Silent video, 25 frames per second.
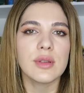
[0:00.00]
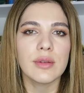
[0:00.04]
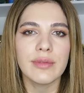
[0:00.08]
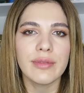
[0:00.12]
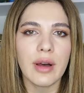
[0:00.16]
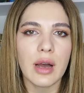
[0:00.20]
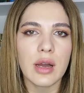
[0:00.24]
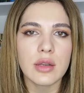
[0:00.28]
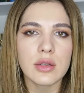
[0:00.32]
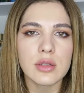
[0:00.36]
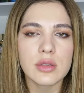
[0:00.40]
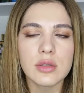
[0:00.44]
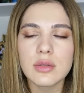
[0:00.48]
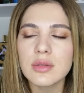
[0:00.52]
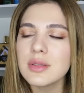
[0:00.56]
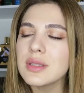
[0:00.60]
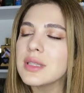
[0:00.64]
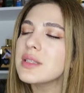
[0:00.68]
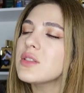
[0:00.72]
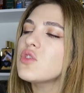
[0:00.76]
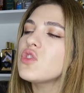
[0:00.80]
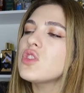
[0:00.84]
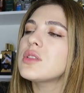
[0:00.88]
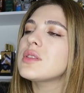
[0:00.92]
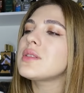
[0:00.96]
Sauvage.
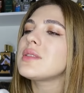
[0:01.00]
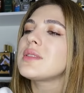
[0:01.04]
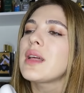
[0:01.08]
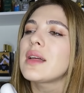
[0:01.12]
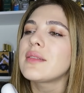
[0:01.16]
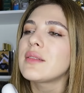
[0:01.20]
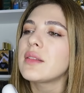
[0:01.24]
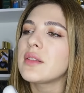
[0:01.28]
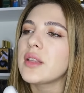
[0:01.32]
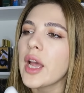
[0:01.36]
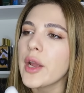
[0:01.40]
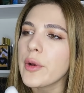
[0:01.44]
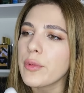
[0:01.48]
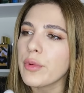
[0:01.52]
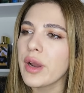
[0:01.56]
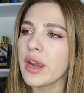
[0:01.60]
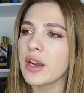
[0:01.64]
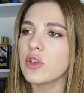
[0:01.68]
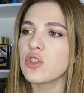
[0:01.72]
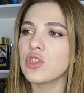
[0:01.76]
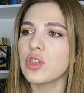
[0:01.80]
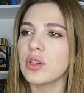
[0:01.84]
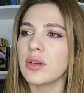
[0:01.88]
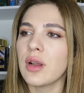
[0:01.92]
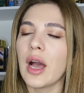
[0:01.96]
That's just not the
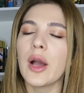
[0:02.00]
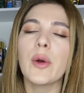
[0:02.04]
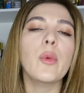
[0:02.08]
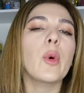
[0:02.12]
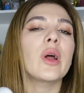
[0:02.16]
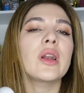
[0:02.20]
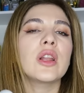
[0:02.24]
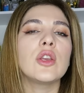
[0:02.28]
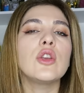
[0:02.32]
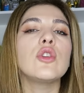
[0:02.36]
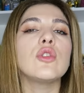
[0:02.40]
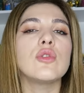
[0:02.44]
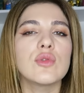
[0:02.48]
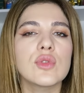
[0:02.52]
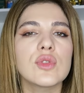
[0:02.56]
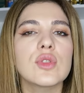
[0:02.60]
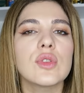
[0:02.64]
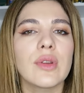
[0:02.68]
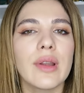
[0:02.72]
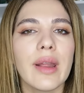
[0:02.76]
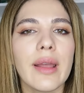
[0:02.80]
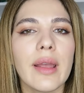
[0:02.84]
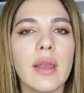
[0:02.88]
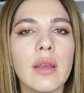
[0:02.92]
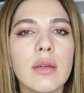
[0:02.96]
direction I wanna use
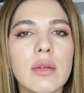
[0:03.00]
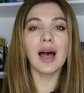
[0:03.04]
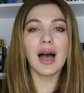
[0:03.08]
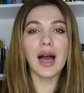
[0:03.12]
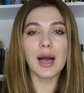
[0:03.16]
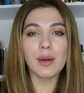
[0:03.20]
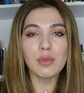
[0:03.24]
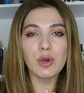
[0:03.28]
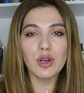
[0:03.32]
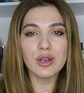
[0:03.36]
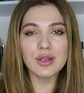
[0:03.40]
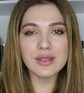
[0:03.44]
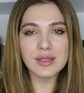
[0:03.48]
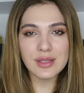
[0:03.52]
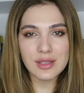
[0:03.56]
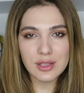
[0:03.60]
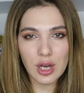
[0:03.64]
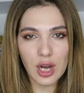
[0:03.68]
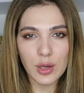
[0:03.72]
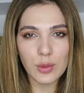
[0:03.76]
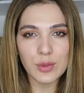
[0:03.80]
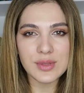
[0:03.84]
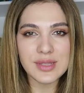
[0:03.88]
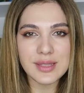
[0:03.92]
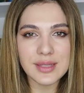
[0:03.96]
today. I'm gonna
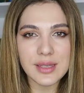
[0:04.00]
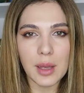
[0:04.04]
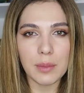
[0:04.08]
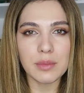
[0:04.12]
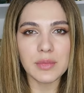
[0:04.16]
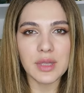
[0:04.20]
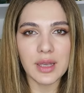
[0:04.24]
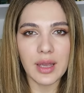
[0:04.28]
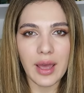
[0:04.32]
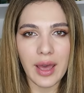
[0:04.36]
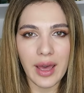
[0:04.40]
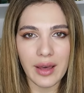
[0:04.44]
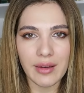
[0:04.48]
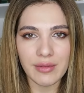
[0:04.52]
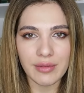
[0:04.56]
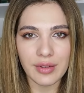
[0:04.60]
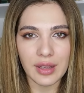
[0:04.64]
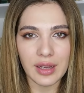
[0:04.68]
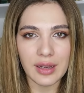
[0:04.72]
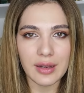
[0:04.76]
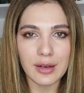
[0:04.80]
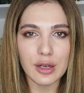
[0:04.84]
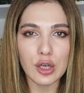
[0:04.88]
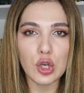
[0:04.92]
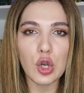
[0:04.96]
start with something
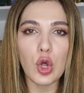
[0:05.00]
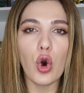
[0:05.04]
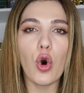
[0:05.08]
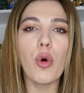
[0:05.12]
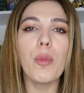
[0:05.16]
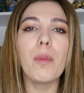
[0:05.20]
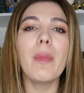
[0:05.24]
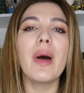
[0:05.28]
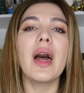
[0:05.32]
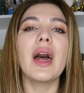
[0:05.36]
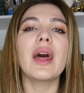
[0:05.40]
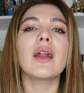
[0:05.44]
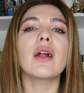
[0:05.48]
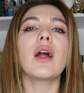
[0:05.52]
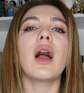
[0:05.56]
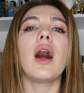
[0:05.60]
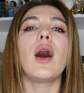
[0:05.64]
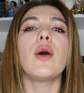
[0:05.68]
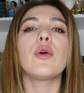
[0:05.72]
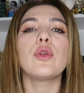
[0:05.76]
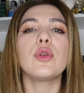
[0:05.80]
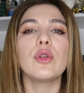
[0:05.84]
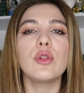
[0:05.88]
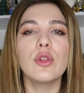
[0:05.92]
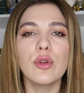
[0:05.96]
heavy. No matter
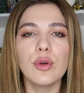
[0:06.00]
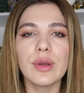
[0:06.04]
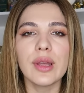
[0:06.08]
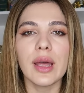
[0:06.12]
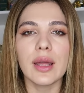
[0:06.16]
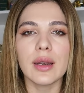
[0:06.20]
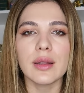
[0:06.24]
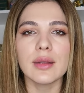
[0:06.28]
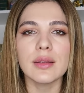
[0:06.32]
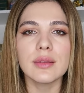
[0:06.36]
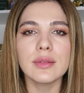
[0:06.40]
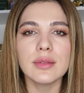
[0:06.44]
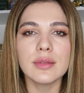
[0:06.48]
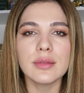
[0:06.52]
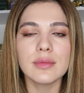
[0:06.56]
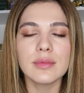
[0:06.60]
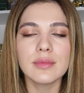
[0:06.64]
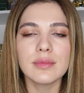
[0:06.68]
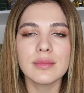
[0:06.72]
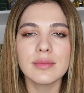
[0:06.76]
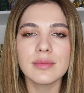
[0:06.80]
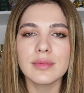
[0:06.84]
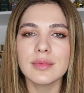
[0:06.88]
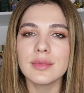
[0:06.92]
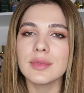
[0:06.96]
how you look at it,
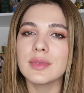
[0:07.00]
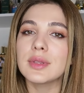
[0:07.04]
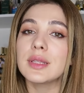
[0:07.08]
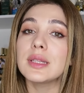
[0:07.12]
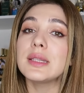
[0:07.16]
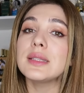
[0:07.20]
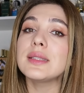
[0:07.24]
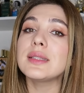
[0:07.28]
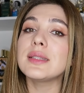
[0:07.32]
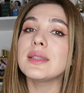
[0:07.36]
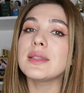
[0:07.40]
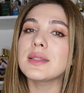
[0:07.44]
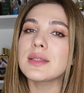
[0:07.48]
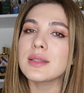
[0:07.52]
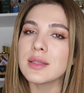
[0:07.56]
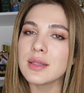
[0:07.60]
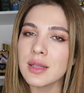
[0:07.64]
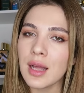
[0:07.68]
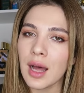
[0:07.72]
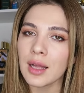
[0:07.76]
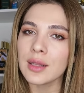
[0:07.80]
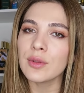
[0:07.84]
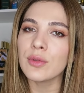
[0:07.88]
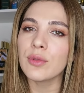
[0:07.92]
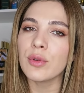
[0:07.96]
this is
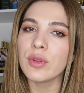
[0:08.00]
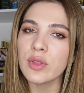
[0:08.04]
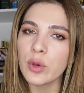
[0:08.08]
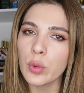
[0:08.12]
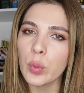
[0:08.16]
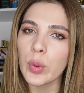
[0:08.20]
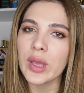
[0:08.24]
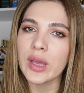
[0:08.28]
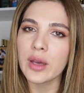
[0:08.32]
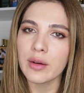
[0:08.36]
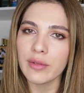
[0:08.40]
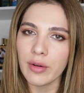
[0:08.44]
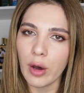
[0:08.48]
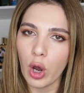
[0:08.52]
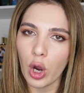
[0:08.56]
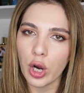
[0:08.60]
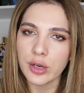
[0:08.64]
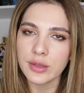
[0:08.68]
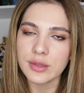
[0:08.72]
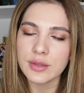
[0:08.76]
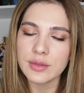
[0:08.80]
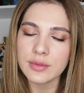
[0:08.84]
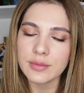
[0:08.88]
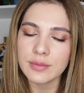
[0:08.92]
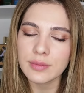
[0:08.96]
not for the weak of
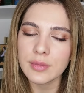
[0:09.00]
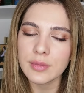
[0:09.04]
heart.